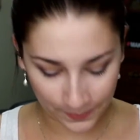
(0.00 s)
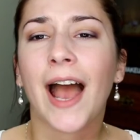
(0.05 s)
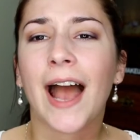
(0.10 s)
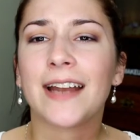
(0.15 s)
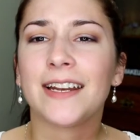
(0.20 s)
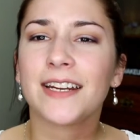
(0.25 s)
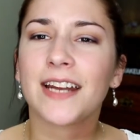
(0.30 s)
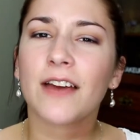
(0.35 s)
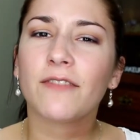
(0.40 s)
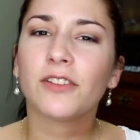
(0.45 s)

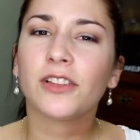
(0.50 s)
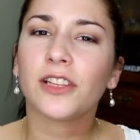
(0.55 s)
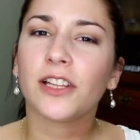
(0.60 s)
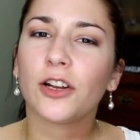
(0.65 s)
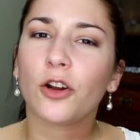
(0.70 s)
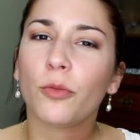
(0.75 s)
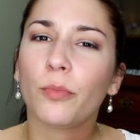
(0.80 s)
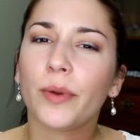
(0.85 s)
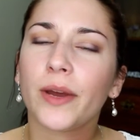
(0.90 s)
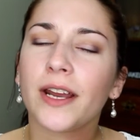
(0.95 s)
I did have a
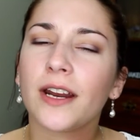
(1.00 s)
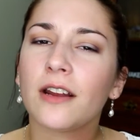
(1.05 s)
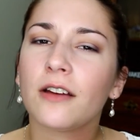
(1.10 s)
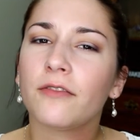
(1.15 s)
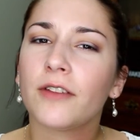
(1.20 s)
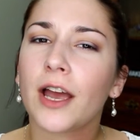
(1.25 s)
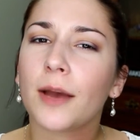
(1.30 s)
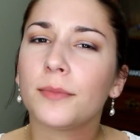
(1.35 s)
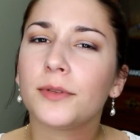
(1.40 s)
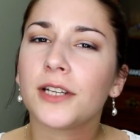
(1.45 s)
little bit
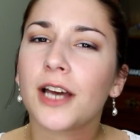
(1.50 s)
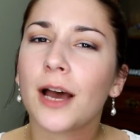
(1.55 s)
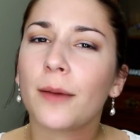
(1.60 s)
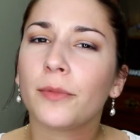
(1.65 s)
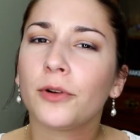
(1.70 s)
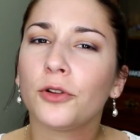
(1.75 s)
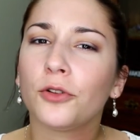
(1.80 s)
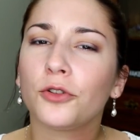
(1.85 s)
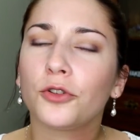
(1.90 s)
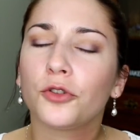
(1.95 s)
of
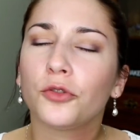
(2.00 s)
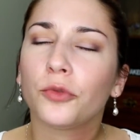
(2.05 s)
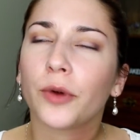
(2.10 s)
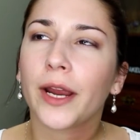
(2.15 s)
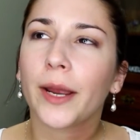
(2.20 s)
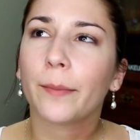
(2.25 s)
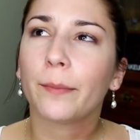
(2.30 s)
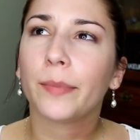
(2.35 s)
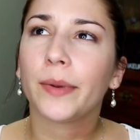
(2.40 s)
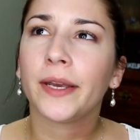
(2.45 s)
abdominal
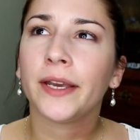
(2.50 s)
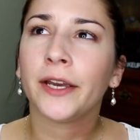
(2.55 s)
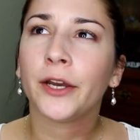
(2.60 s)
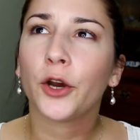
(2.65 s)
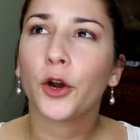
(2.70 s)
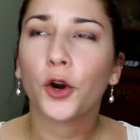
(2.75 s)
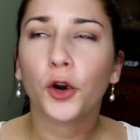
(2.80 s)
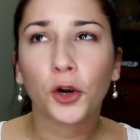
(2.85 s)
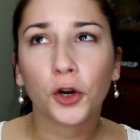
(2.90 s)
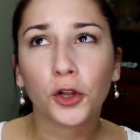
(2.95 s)
cramping
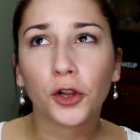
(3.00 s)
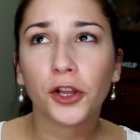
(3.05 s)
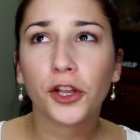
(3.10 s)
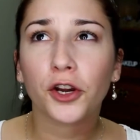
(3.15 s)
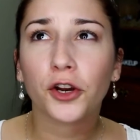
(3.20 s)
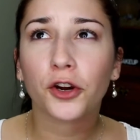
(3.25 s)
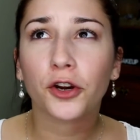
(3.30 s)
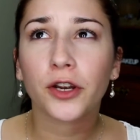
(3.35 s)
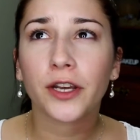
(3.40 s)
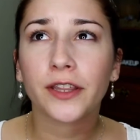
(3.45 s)

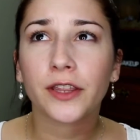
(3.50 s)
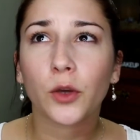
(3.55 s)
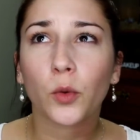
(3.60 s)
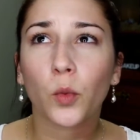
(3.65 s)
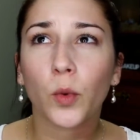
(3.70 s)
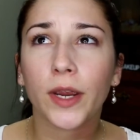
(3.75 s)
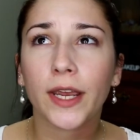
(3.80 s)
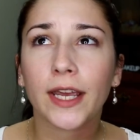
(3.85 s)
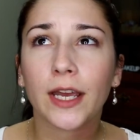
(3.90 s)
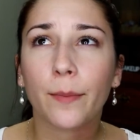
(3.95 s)
earlier in the
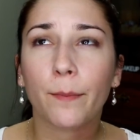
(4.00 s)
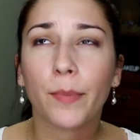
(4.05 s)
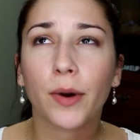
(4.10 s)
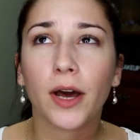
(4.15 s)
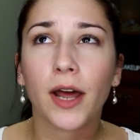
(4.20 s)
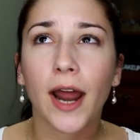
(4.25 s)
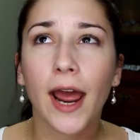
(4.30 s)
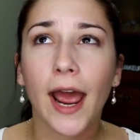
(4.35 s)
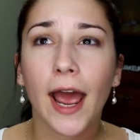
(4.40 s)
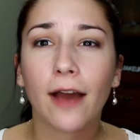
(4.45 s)
week,
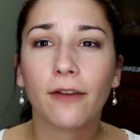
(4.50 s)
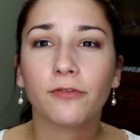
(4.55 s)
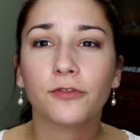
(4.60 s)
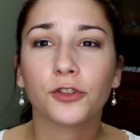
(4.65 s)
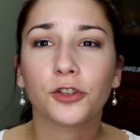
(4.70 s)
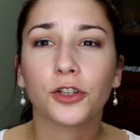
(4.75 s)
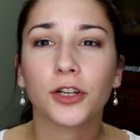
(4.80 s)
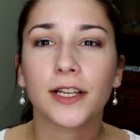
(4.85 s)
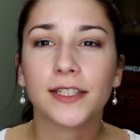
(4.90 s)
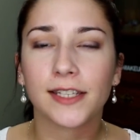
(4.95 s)
but
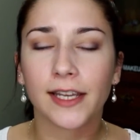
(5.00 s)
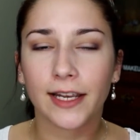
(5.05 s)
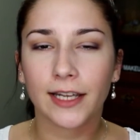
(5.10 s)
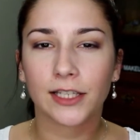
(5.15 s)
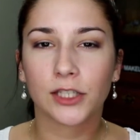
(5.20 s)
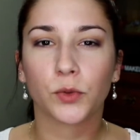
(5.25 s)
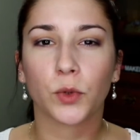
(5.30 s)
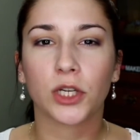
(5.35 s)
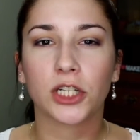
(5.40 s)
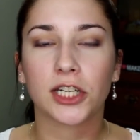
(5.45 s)
after, it's like
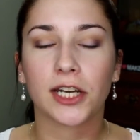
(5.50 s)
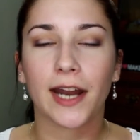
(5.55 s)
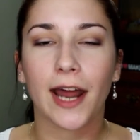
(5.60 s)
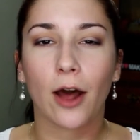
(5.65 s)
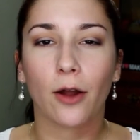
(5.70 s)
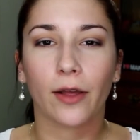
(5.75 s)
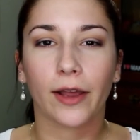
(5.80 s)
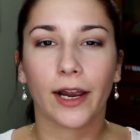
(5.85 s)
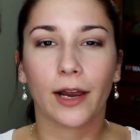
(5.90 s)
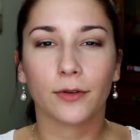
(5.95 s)
it switched it
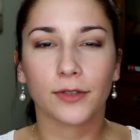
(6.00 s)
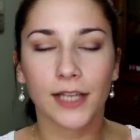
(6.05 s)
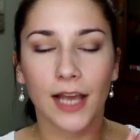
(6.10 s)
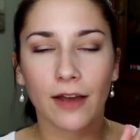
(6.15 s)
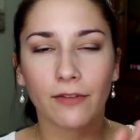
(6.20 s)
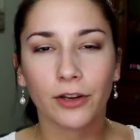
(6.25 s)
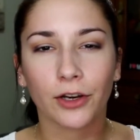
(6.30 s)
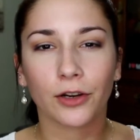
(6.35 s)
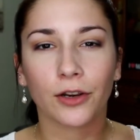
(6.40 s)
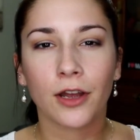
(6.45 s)
out. Like I was
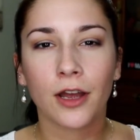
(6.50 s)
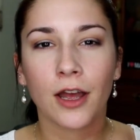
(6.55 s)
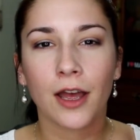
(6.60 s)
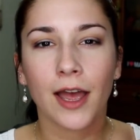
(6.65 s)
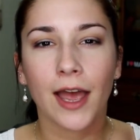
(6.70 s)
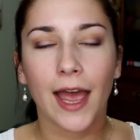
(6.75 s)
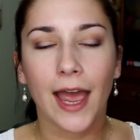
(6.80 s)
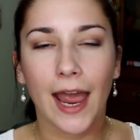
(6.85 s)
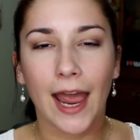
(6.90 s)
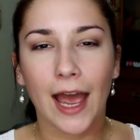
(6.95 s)
having
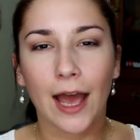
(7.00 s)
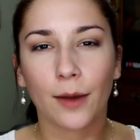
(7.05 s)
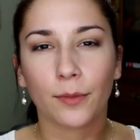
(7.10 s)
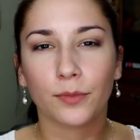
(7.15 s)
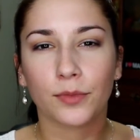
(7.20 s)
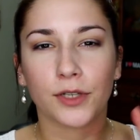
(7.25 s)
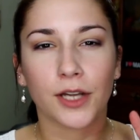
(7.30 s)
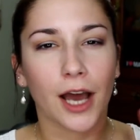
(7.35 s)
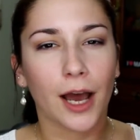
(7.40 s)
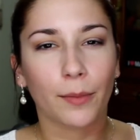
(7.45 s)

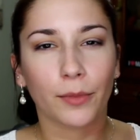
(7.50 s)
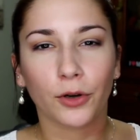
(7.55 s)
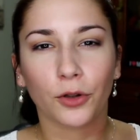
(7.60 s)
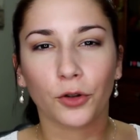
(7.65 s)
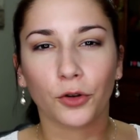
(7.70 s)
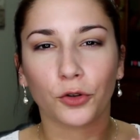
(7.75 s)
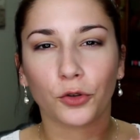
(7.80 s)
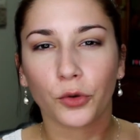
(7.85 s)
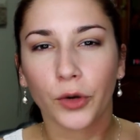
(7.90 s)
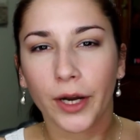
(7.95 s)

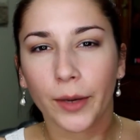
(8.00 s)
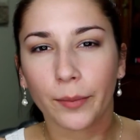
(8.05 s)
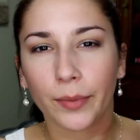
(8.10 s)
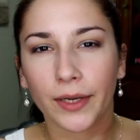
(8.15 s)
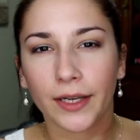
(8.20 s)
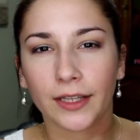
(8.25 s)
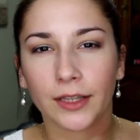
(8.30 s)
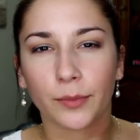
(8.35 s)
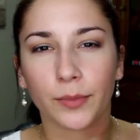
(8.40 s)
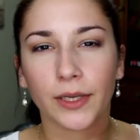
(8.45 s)
abdominal
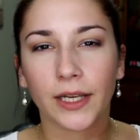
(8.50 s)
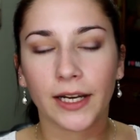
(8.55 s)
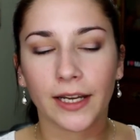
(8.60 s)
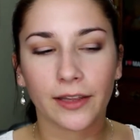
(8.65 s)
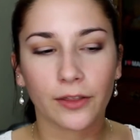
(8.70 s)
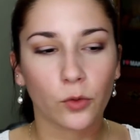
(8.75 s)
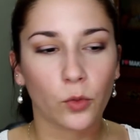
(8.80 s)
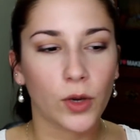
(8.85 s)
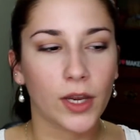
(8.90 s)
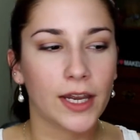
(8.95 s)
cramping at the
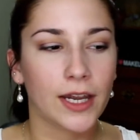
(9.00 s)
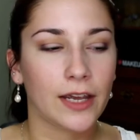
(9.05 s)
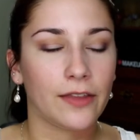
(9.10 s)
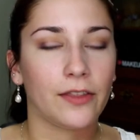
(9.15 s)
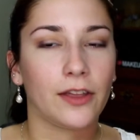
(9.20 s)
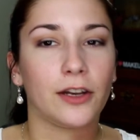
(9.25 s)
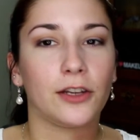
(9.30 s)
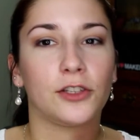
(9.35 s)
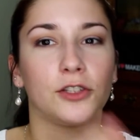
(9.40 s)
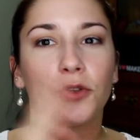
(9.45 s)
beginning of the week,
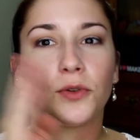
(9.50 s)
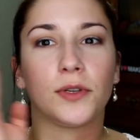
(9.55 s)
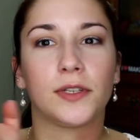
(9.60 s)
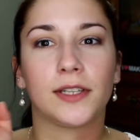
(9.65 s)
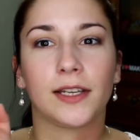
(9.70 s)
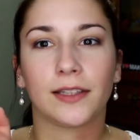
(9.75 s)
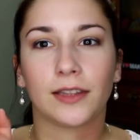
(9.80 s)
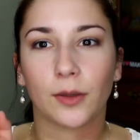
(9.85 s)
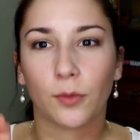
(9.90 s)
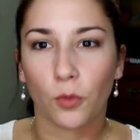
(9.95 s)
and then as soon as
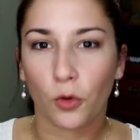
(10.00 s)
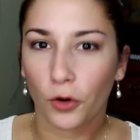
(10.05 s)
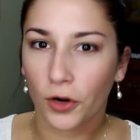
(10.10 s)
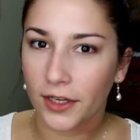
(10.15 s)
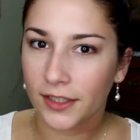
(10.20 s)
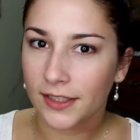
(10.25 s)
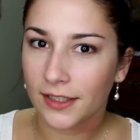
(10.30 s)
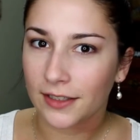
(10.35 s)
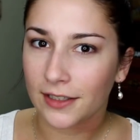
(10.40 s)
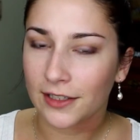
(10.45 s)
like the
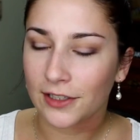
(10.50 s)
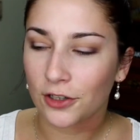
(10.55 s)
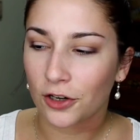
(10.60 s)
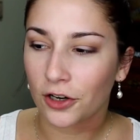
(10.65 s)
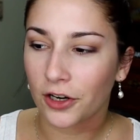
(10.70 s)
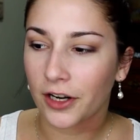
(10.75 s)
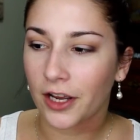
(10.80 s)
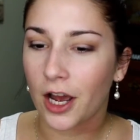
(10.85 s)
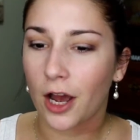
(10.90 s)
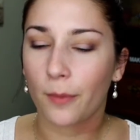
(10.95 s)
morning sickness
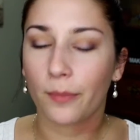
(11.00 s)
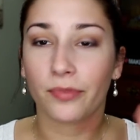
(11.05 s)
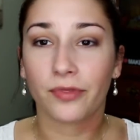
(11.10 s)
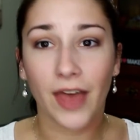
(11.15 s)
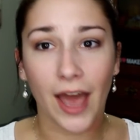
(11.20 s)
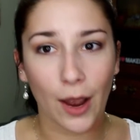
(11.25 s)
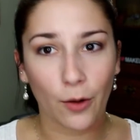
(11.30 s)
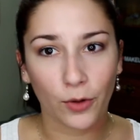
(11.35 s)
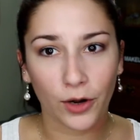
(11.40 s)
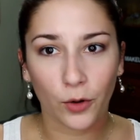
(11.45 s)
started to come,
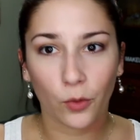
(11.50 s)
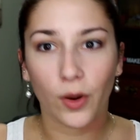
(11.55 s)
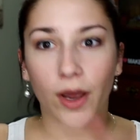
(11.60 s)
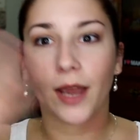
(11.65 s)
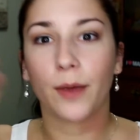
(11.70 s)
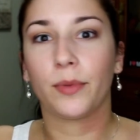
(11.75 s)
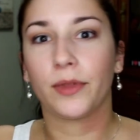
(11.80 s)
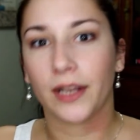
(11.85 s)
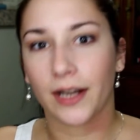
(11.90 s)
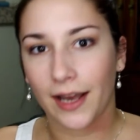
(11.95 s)
that went
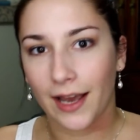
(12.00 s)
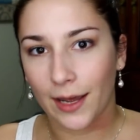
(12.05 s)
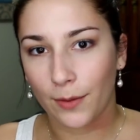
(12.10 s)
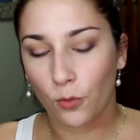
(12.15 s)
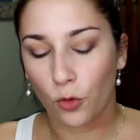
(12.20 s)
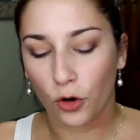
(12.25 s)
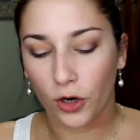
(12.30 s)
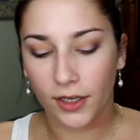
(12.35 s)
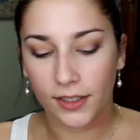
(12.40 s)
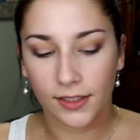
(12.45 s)
away, but then I
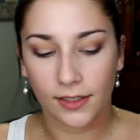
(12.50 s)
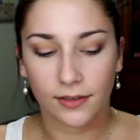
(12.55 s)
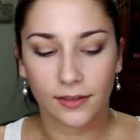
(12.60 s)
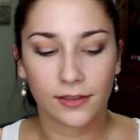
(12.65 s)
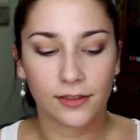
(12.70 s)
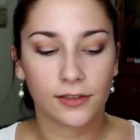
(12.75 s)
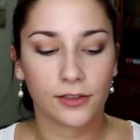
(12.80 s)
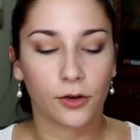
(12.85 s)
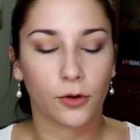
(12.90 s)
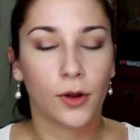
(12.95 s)
had morning
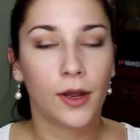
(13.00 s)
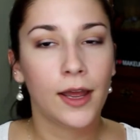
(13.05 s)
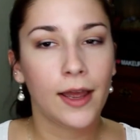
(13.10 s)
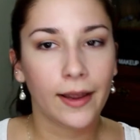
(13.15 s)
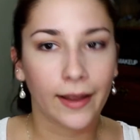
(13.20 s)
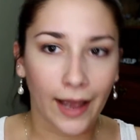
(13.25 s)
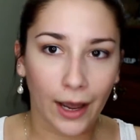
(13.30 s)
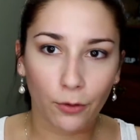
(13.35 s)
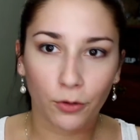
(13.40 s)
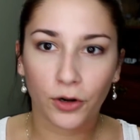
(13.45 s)
sickness. So
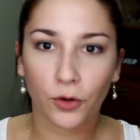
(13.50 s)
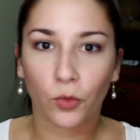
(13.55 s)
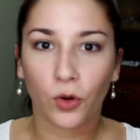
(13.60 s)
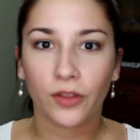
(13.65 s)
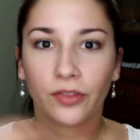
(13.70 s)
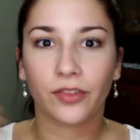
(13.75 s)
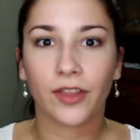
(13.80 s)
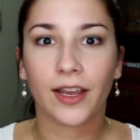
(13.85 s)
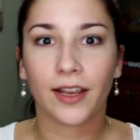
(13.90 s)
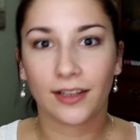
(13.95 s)
got rid of
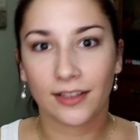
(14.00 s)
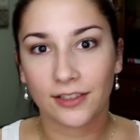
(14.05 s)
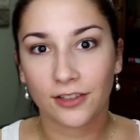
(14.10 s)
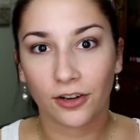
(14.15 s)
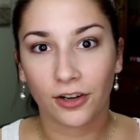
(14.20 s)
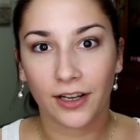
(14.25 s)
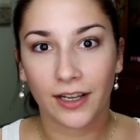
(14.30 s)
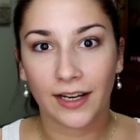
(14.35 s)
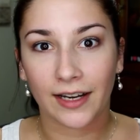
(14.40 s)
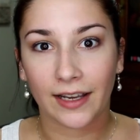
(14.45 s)
one thing and
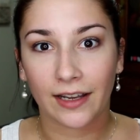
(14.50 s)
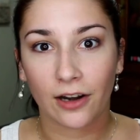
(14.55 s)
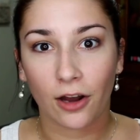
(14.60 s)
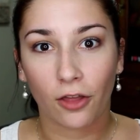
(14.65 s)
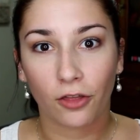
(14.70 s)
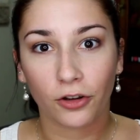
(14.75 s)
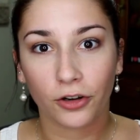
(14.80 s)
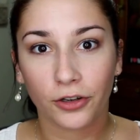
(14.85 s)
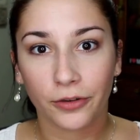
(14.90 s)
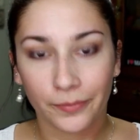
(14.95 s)
started getting
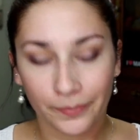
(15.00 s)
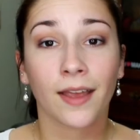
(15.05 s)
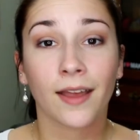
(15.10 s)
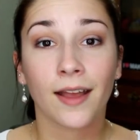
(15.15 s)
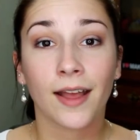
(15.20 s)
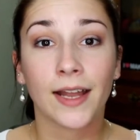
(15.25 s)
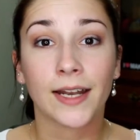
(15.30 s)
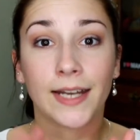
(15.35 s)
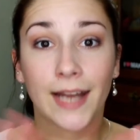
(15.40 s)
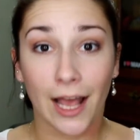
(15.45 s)
another.
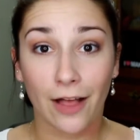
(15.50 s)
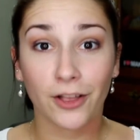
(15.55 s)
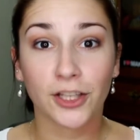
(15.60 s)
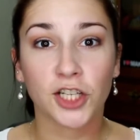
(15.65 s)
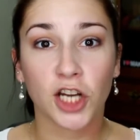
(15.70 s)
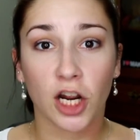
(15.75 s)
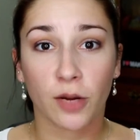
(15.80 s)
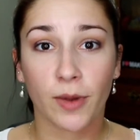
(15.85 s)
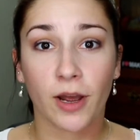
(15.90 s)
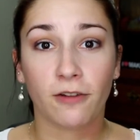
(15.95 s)
Now let's
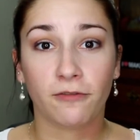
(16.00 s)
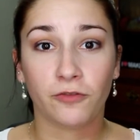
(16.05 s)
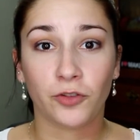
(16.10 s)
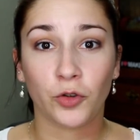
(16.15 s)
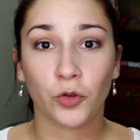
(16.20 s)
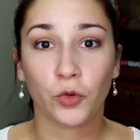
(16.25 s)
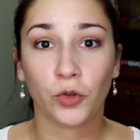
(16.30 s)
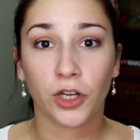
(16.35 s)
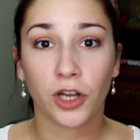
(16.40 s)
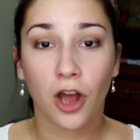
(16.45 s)
talk about
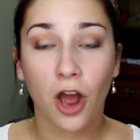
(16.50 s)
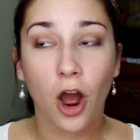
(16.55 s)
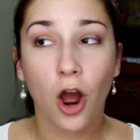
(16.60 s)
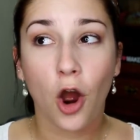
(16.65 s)
food.